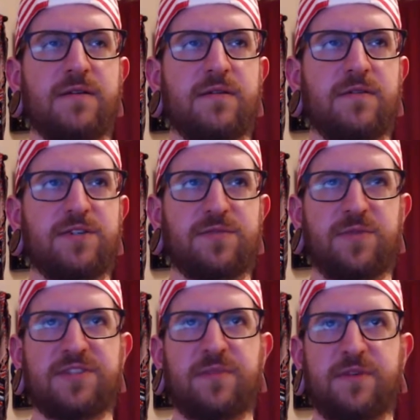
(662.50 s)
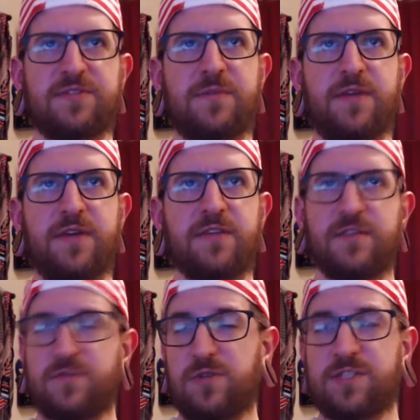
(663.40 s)
which is what it's supposed to be, and
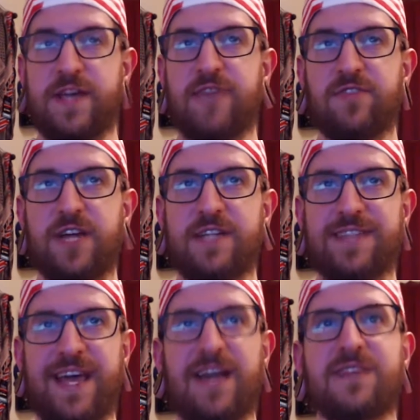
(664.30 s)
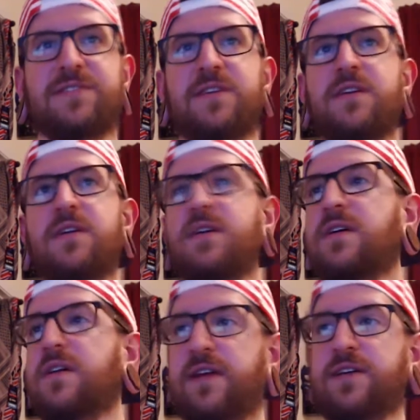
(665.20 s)
this was advertised as.
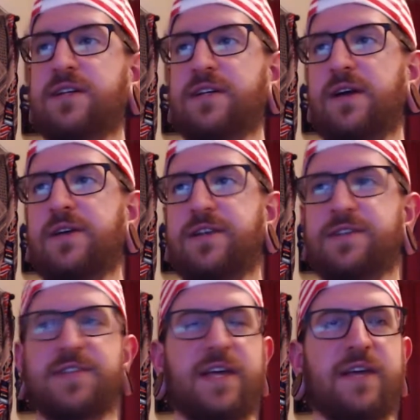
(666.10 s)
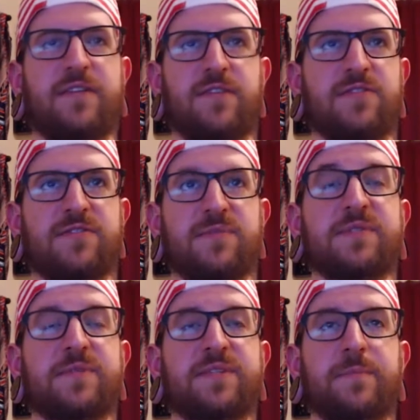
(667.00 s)
Now it does say that there's supposed
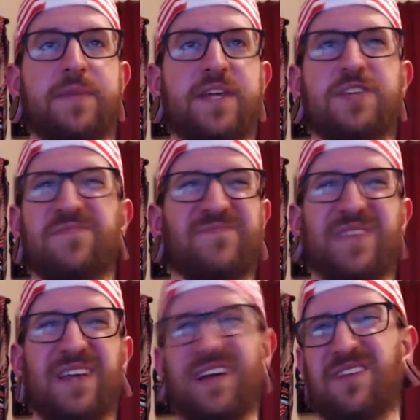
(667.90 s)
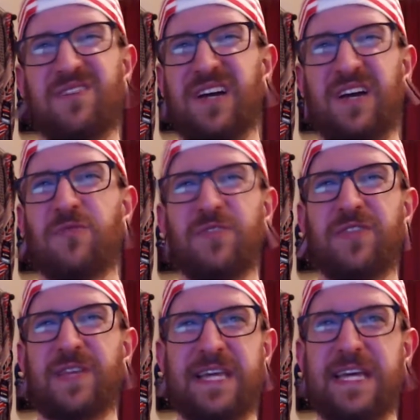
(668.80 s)
to be some peach. I don't
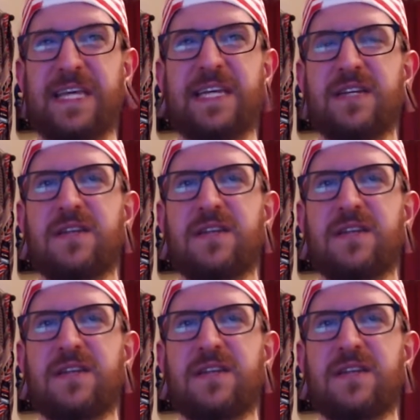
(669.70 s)
really get it.